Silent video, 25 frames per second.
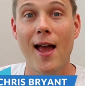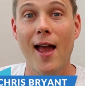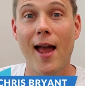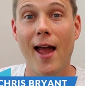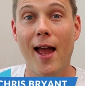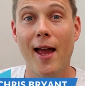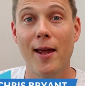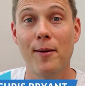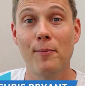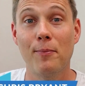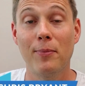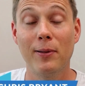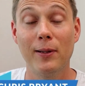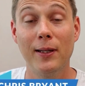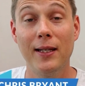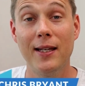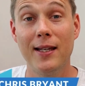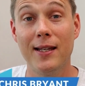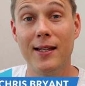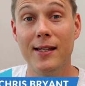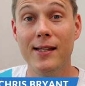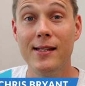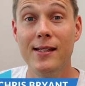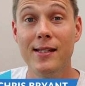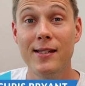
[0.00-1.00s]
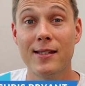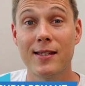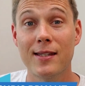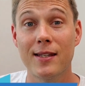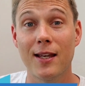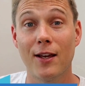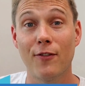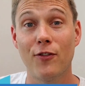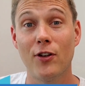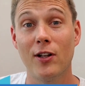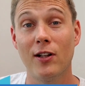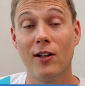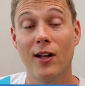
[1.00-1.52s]
And please,
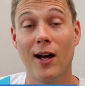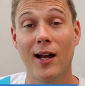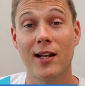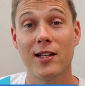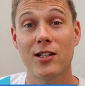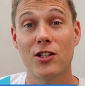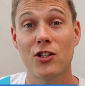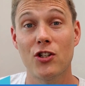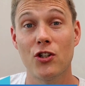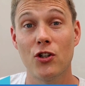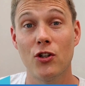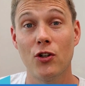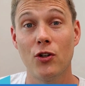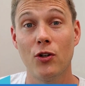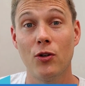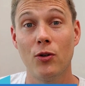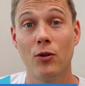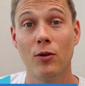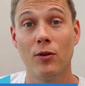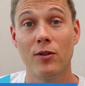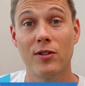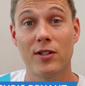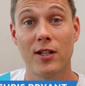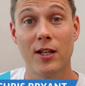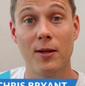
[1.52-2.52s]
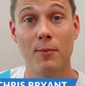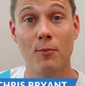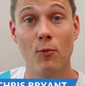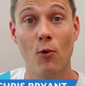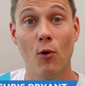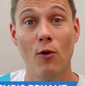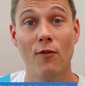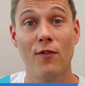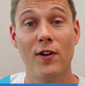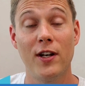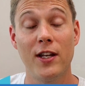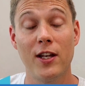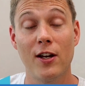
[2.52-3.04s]
if you'd like to see
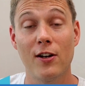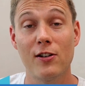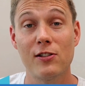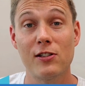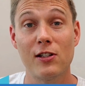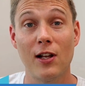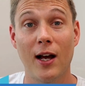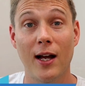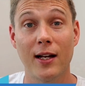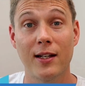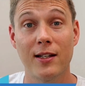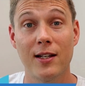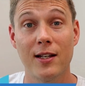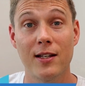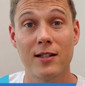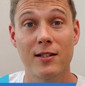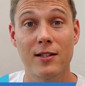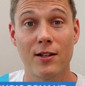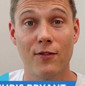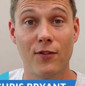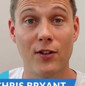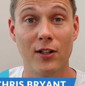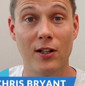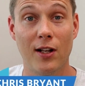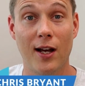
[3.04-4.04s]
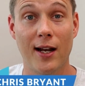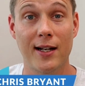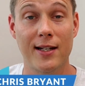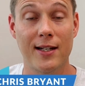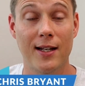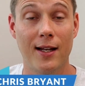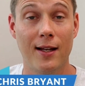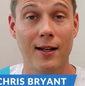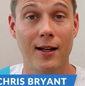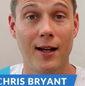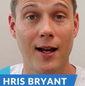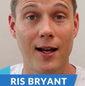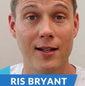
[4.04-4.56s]
more videos like this, if you'd like
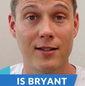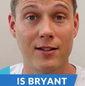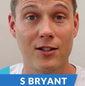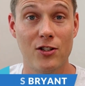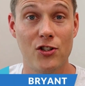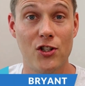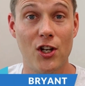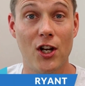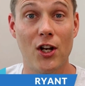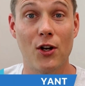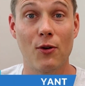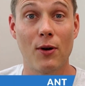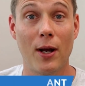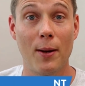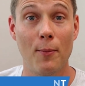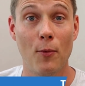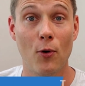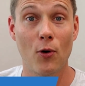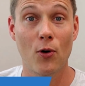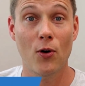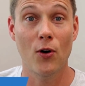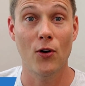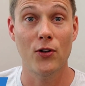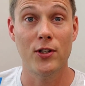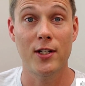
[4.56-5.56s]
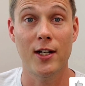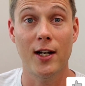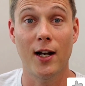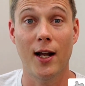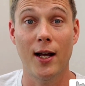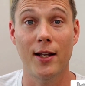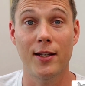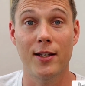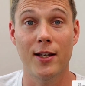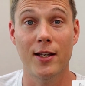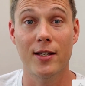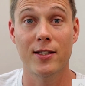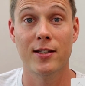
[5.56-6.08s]
us to generate more content
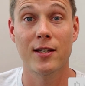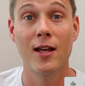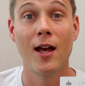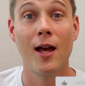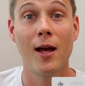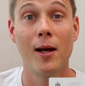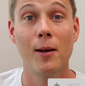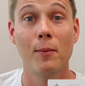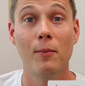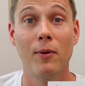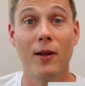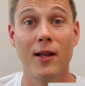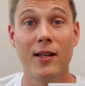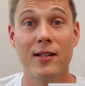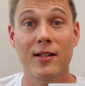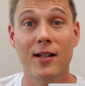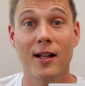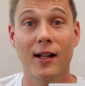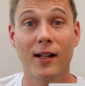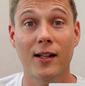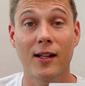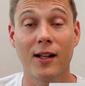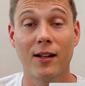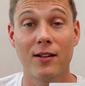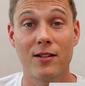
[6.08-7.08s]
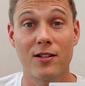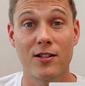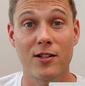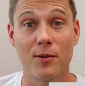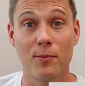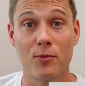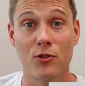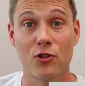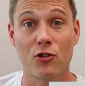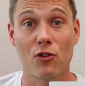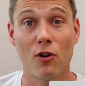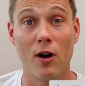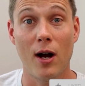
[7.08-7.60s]
like this, please click the
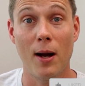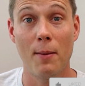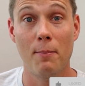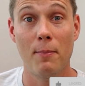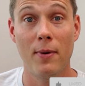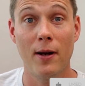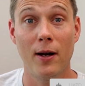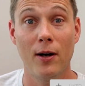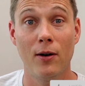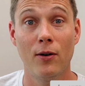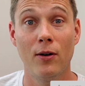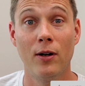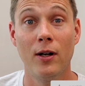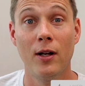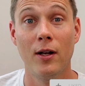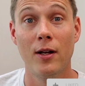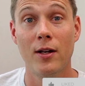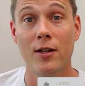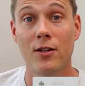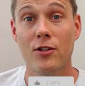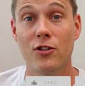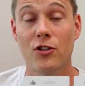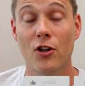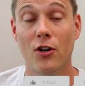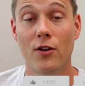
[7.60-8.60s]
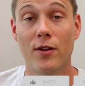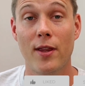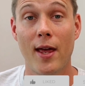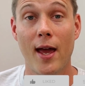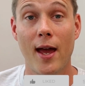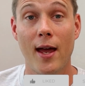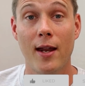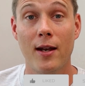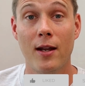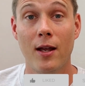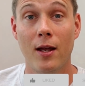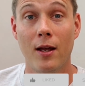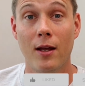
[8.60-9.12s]
subscribe bell so
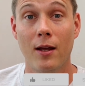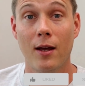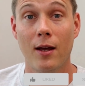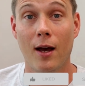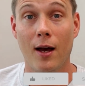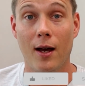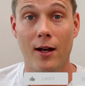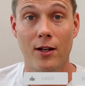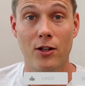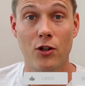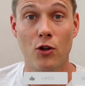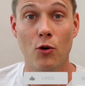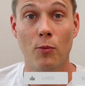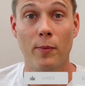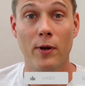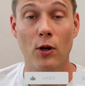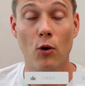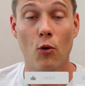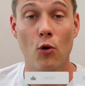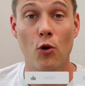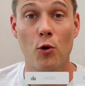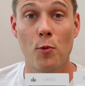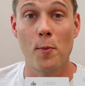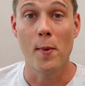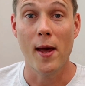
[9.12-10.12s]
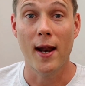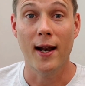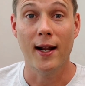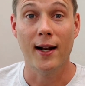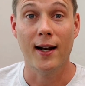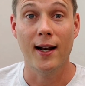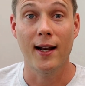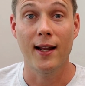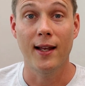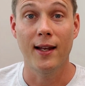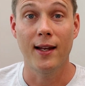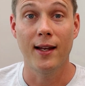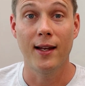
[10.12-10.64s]
that you'll be
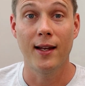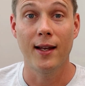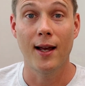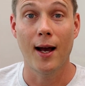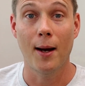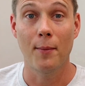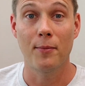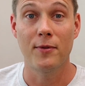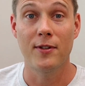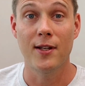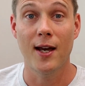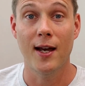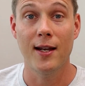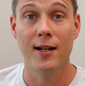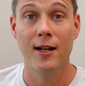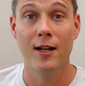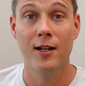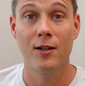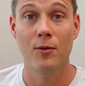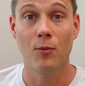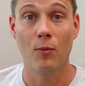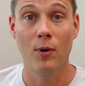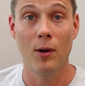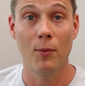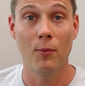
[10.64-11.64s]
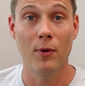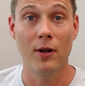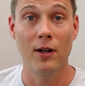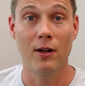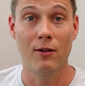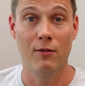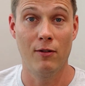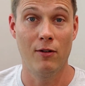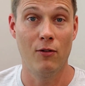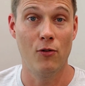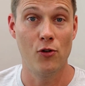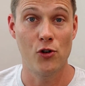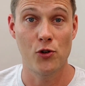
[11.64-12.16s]
automatically updated when we
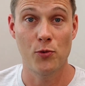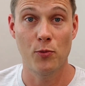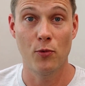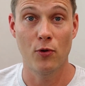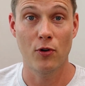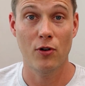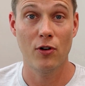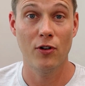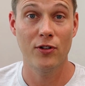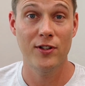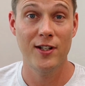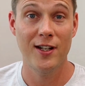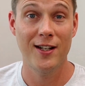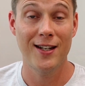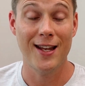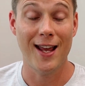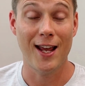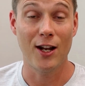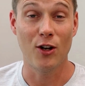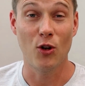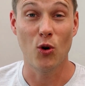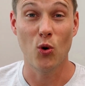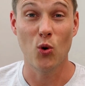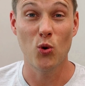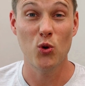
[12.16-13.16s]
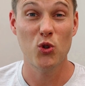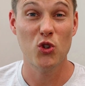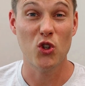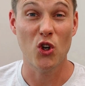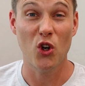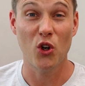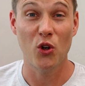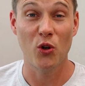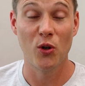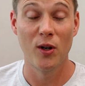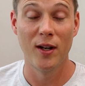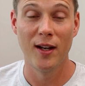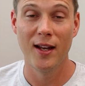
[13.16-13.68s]
launch more content. And
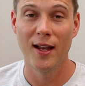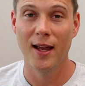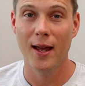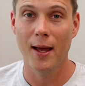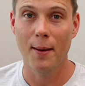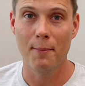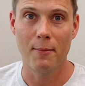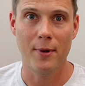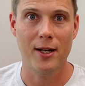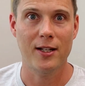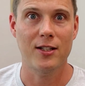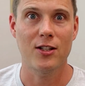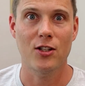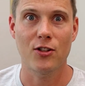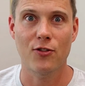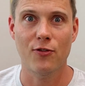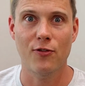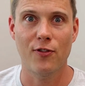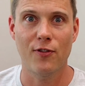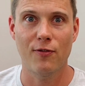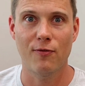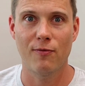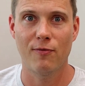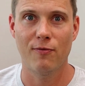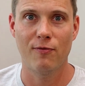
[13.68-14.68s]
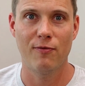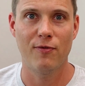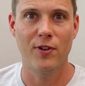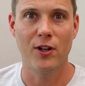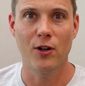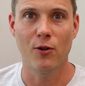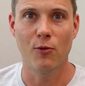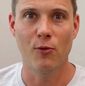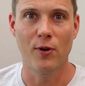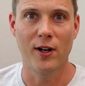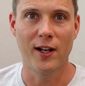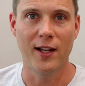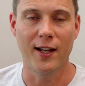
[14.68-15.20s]
also, it makes us
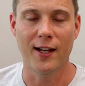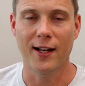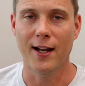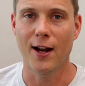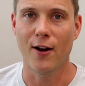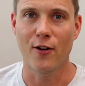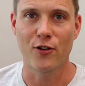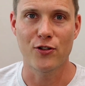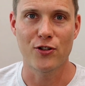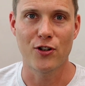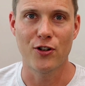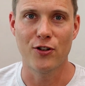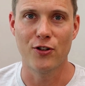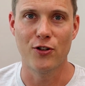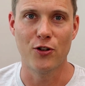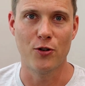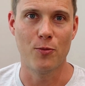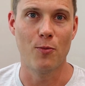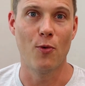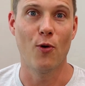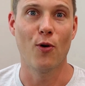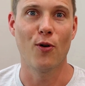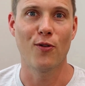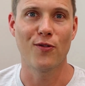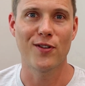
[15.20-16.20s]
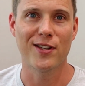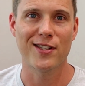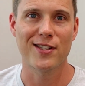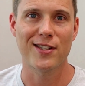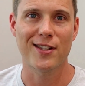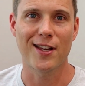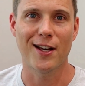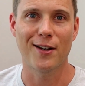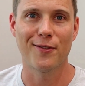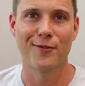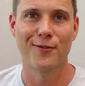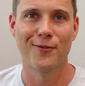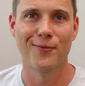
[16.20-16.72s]
feel really encouraged to do more of this
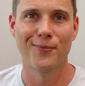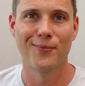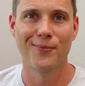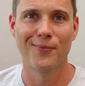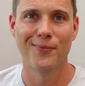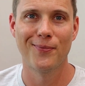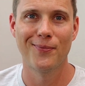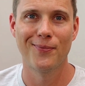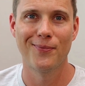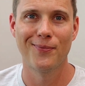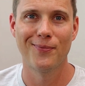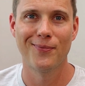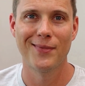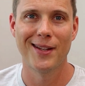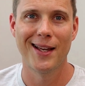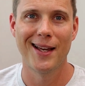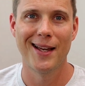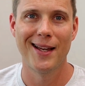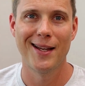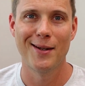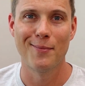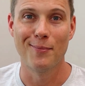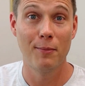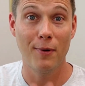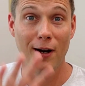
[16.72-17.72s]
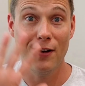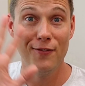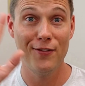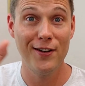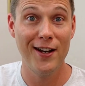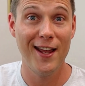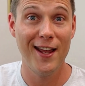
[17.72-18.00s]
stuff. Bye for